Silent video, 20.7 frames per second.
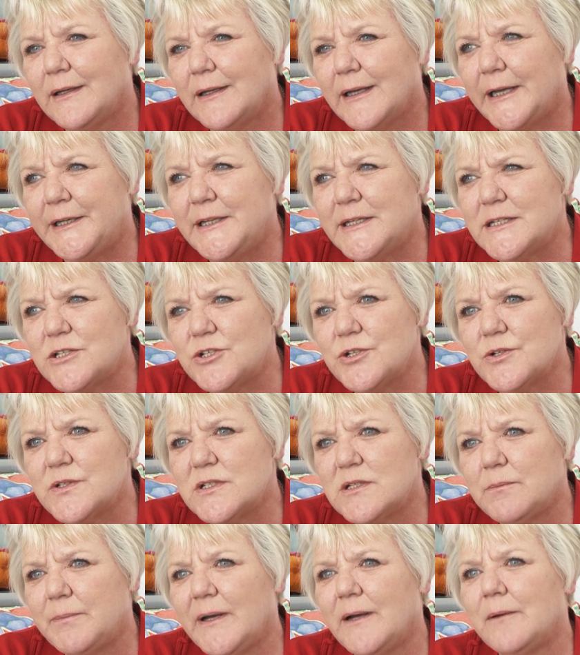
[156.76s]
And it's
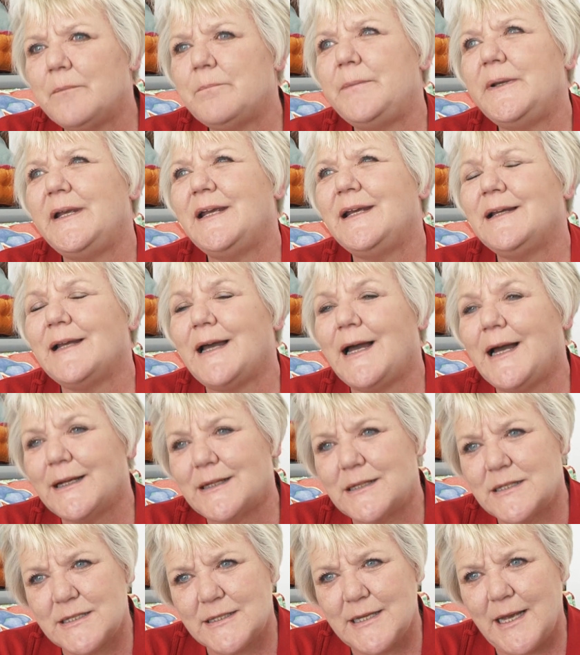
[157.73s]
just about being
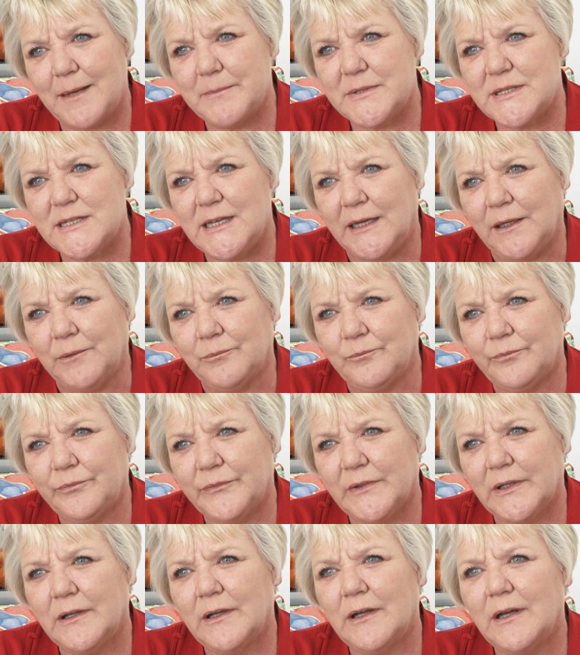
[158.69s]
accepting
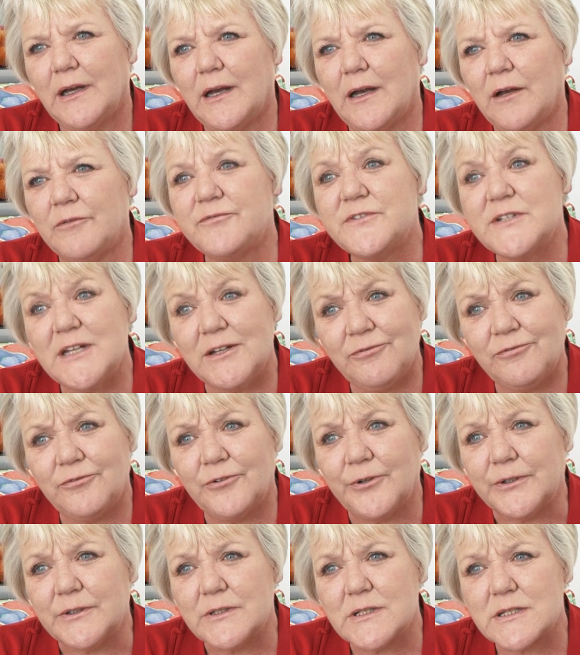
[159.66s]
of
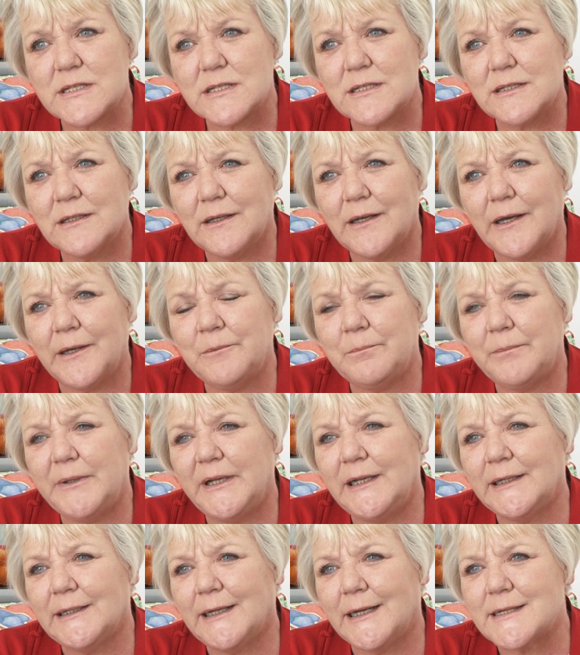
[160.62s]
difference and
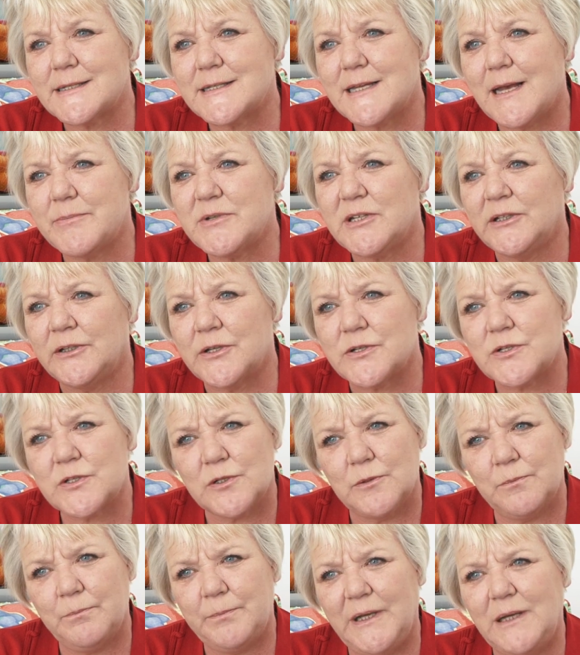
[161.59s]
being accepting that
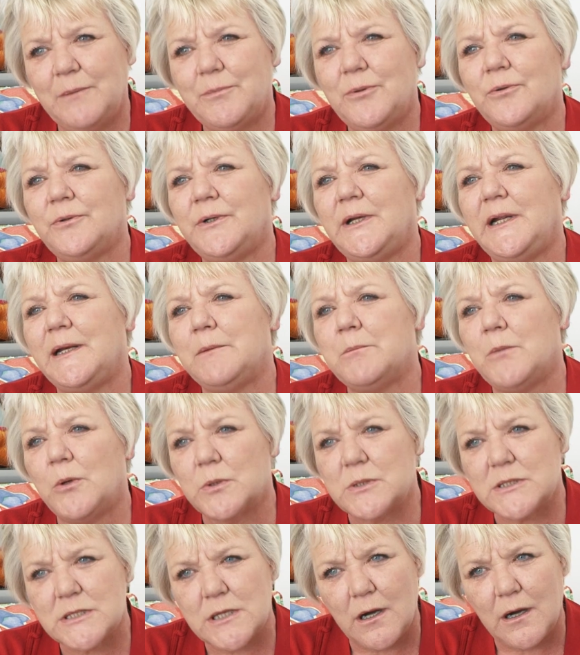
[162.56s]
some people need more
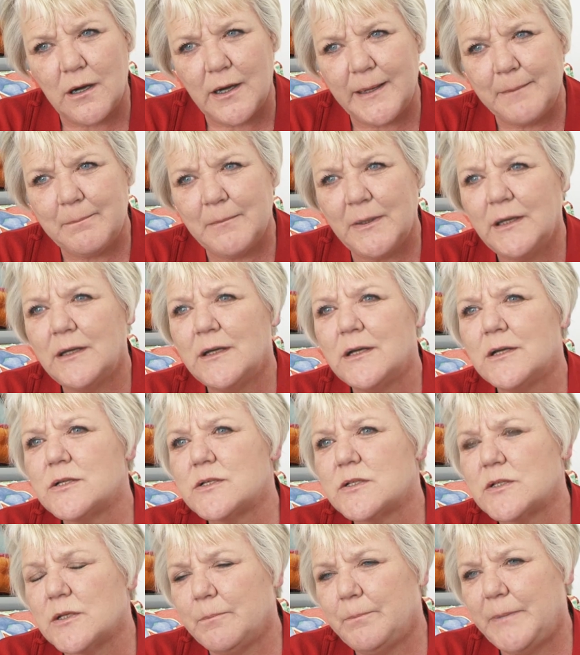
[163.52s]
time,
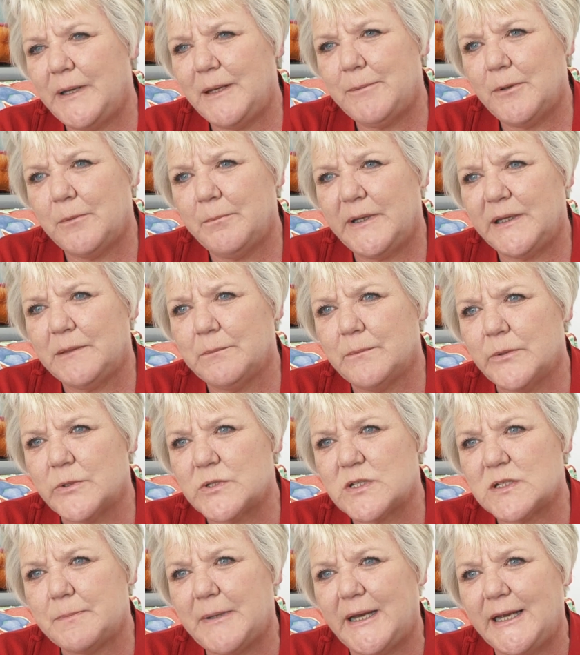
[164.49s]
some people need more
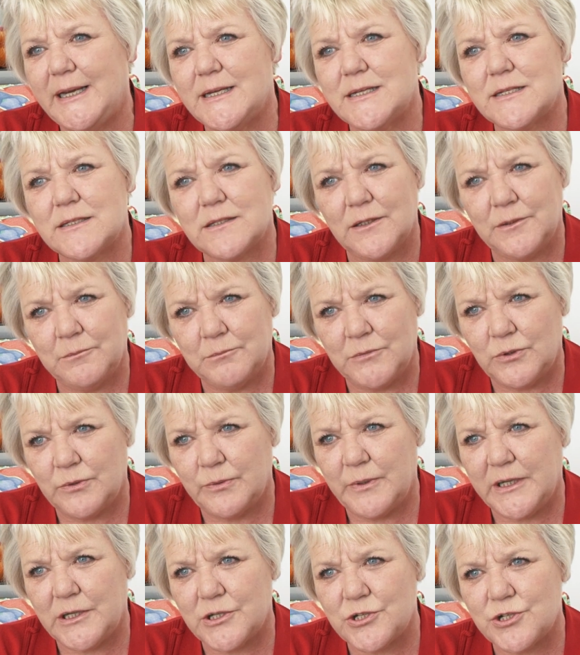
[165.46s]
space and more
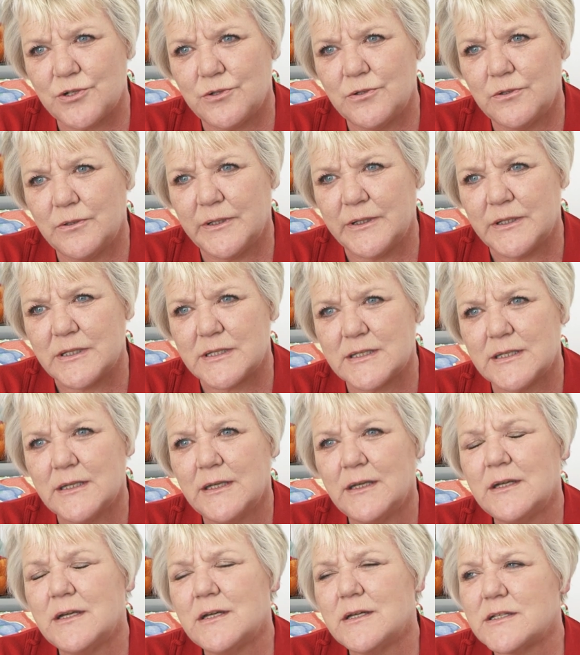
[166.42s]
reassurance.
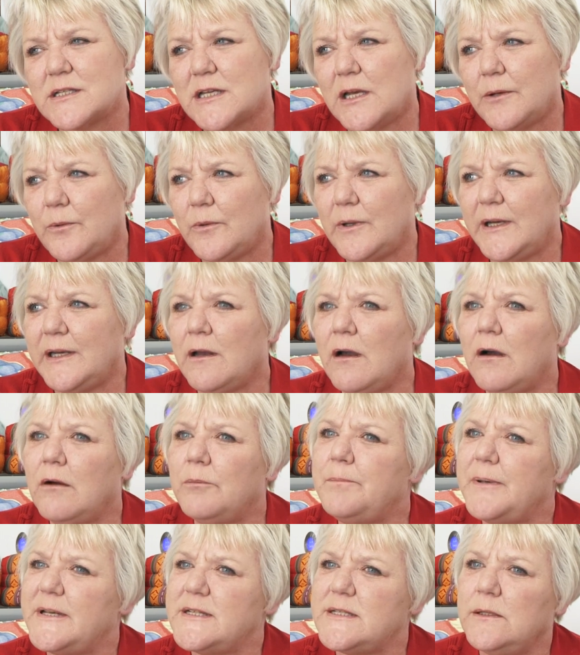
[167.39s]
So in our
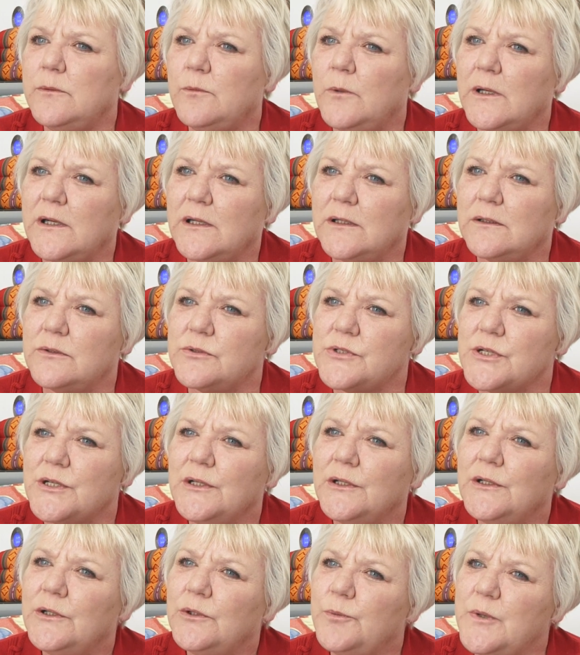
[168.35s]
busy world,
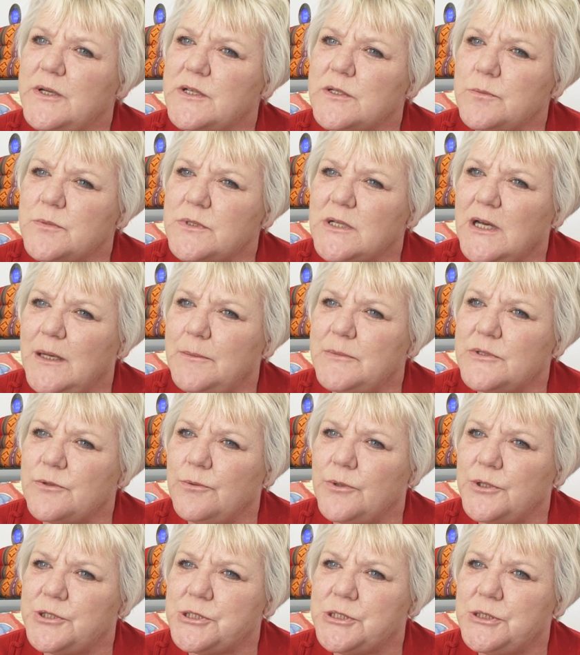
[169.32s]
we sometimes
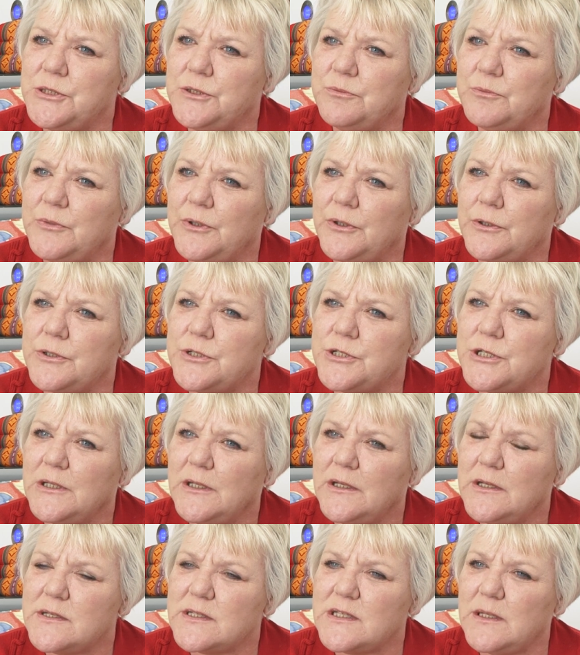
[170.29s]
rush too much.
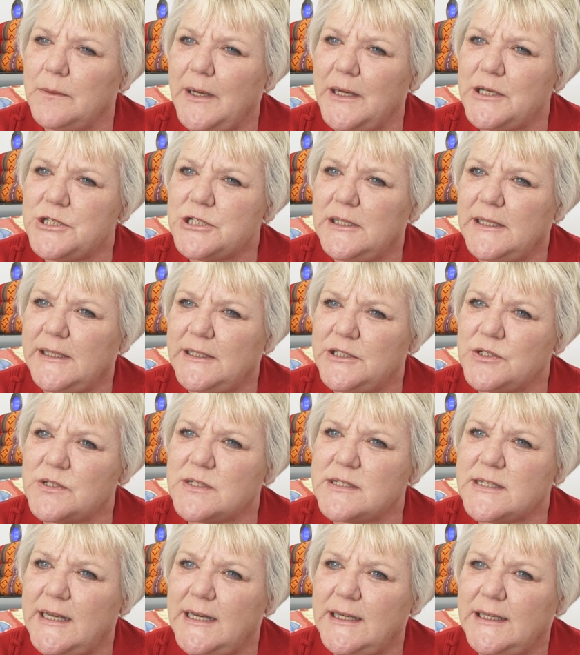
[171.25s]
So actually
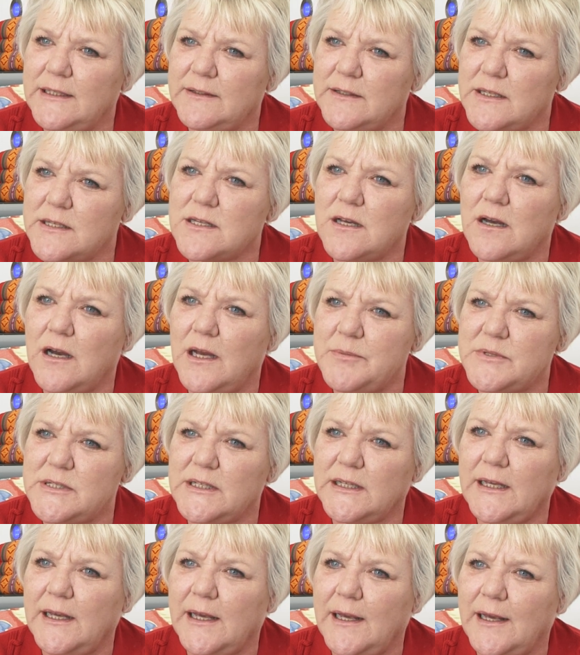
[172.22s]
just taking the time to
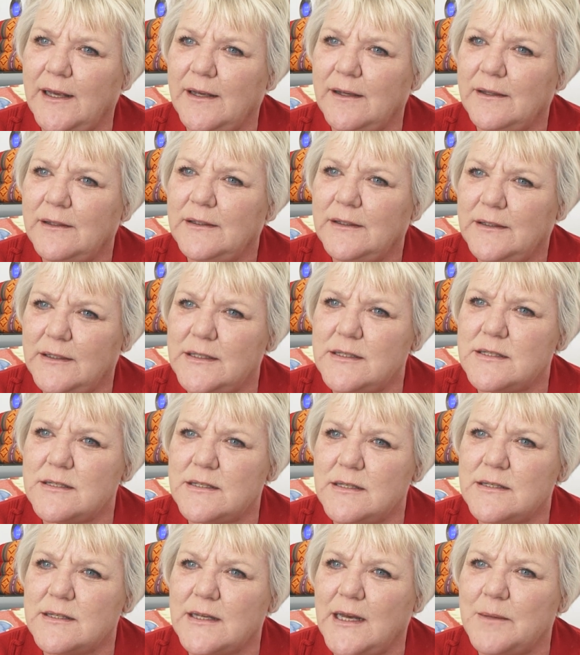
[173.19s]
care
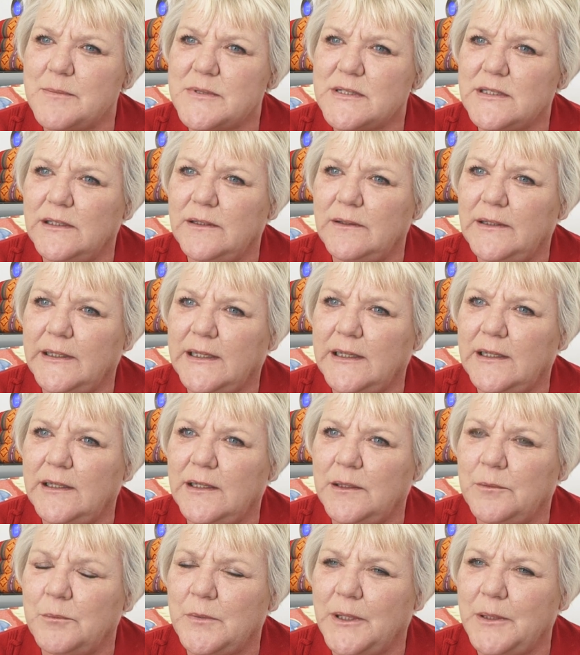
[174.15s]
is absolutely key
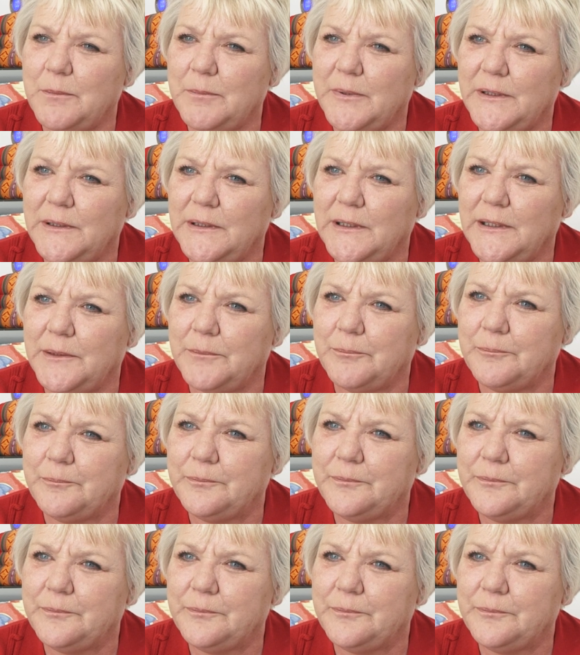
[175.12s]
in my opinion.